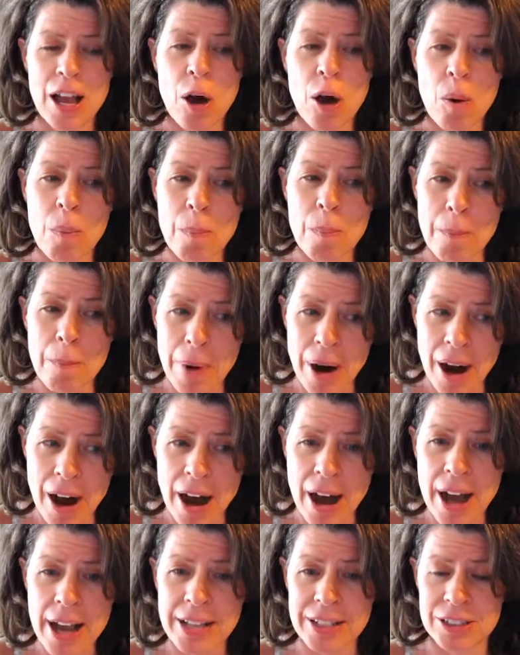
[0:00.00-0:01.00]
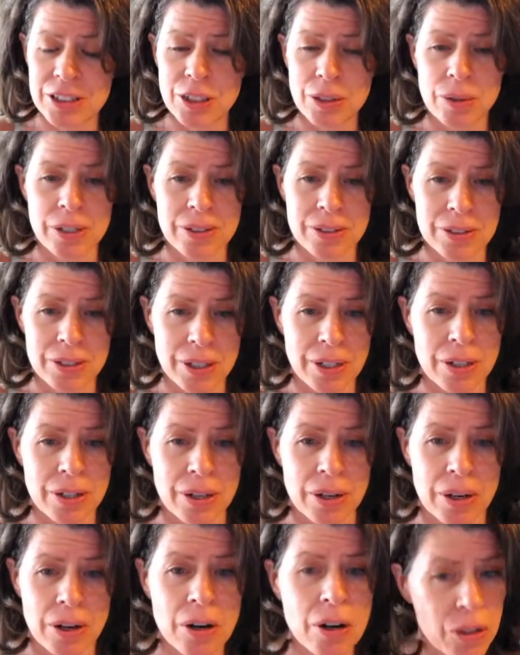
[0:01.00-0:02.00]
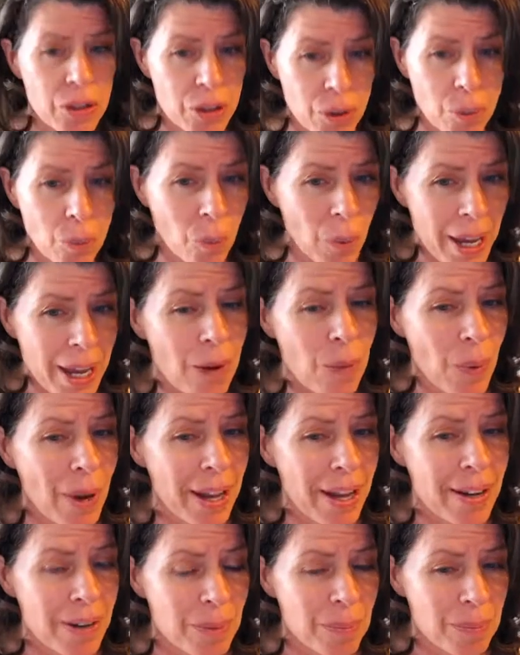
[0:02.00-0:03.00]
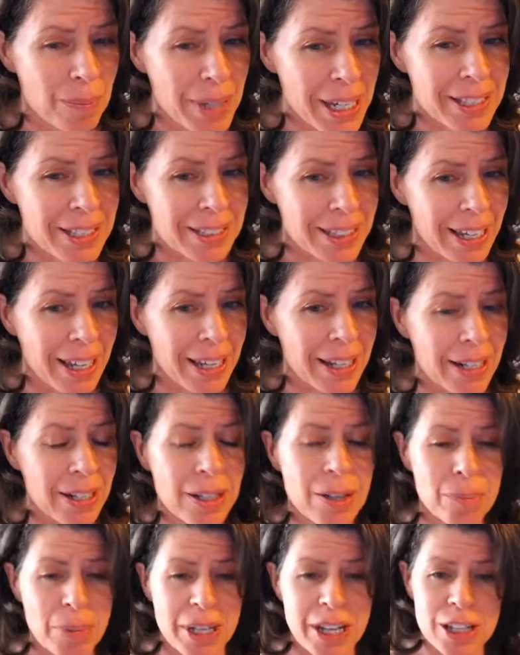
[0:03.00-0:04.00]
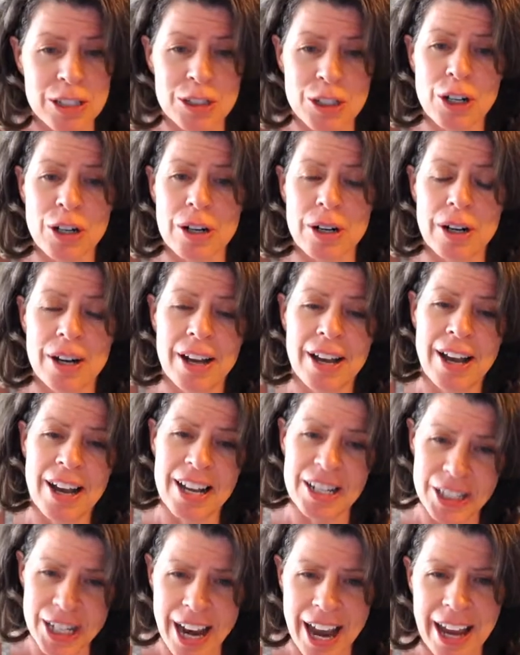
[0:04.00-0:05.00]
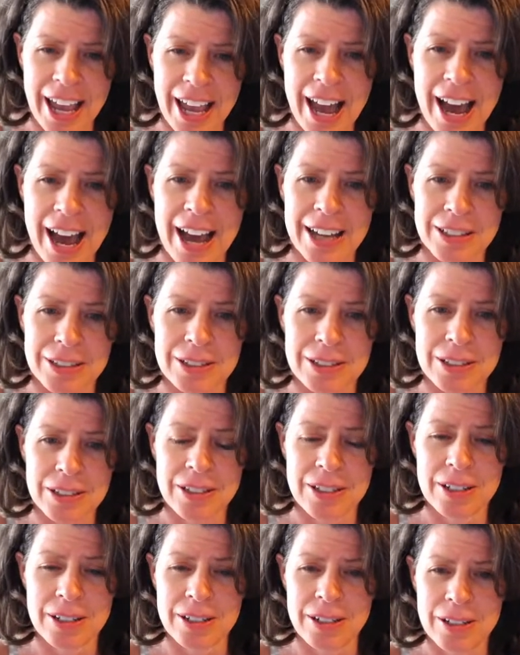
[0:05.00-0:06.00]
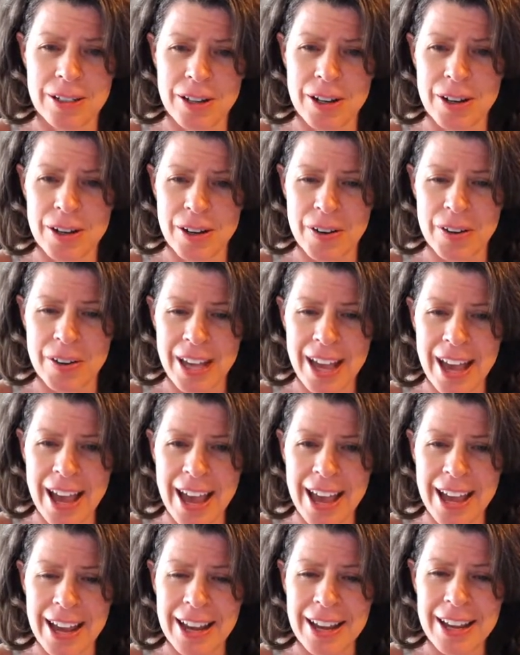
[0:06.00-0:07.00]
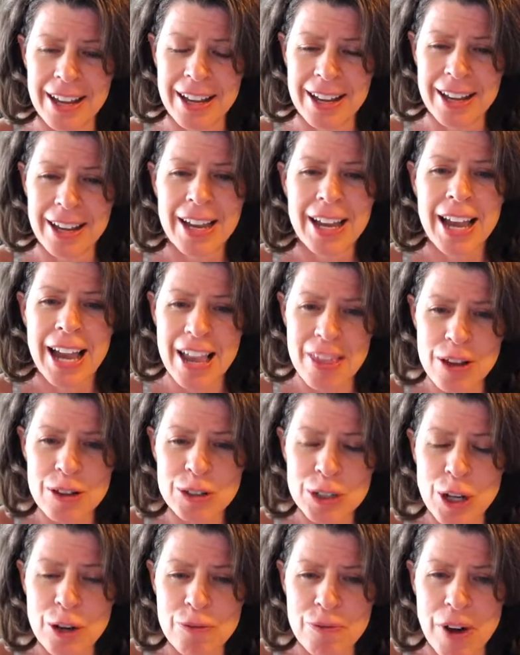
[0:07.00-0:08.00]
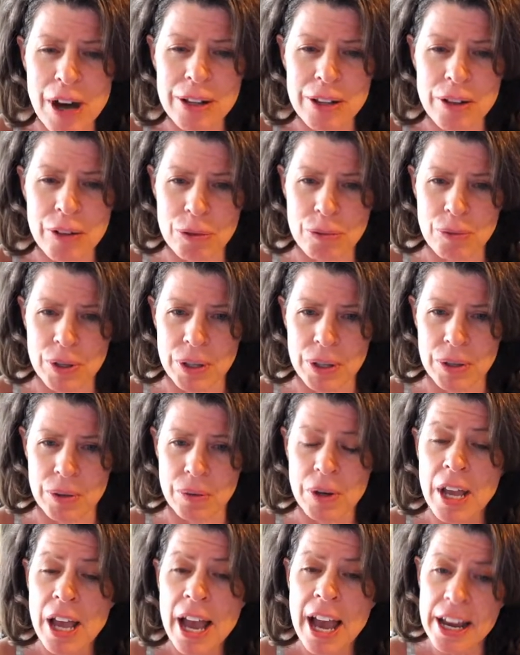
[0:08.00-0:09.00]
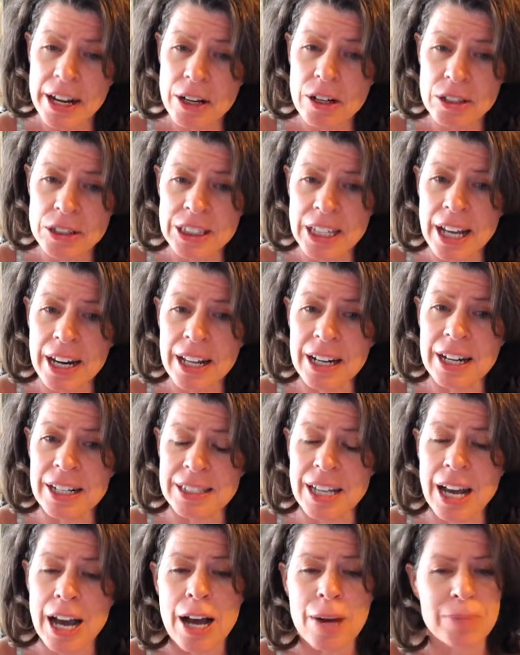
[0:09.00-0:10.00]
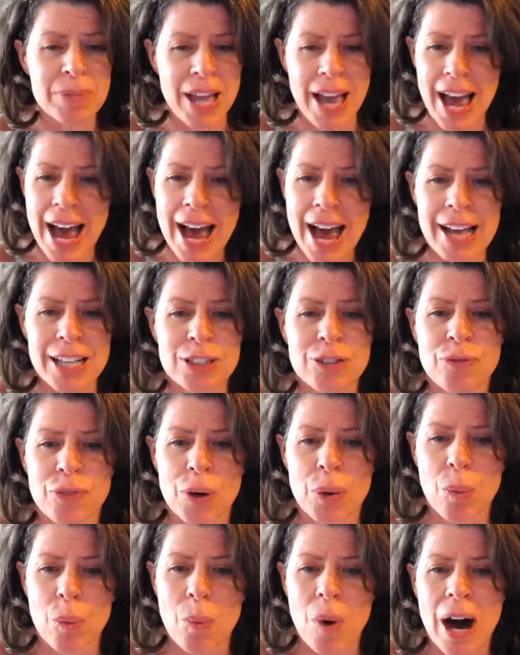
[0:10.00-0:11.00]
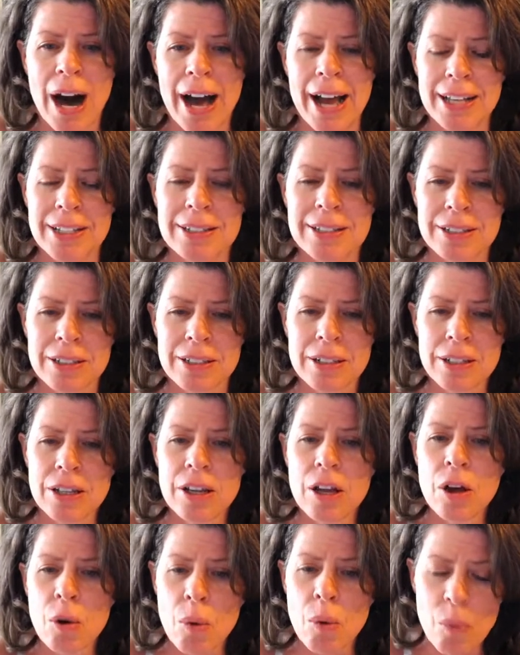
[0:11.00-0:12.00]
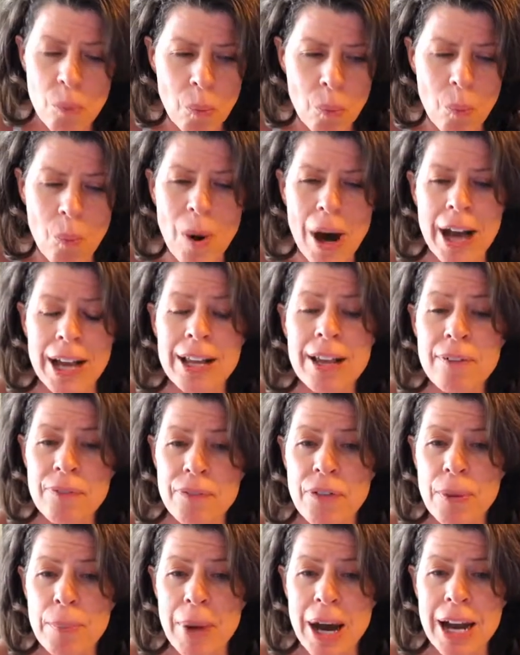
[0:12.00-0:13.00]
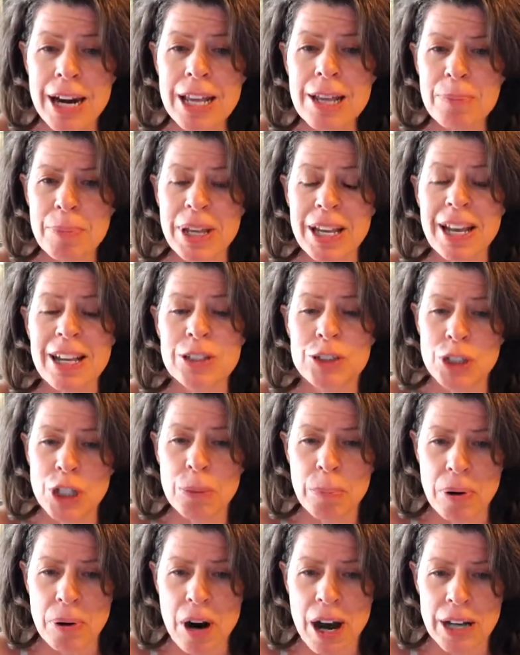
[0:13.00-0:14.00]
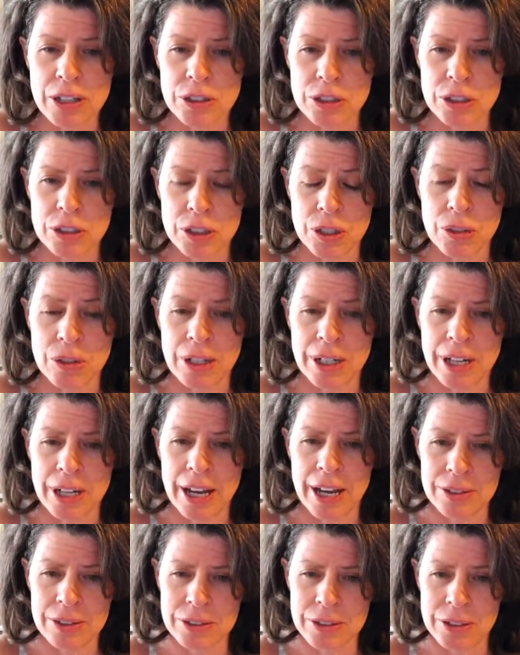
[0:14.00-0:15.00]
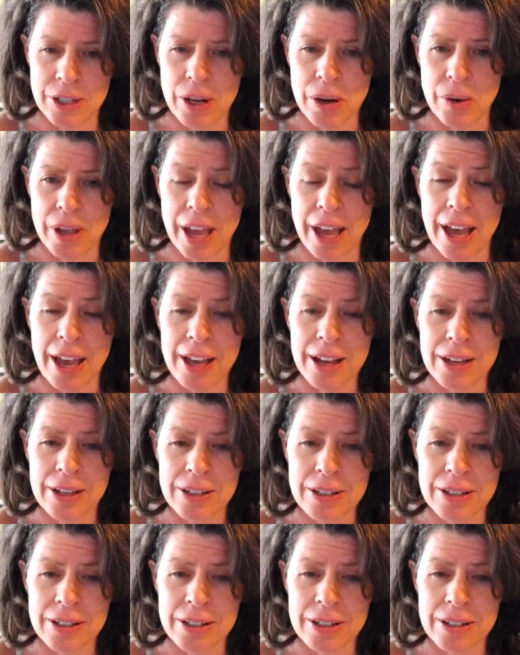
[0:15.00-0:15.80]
Might you consider that we went missing because you're a jackass, okay? And there's no follow through, and you're setting us up to ask for what? What? For money because you prostituted us, okay?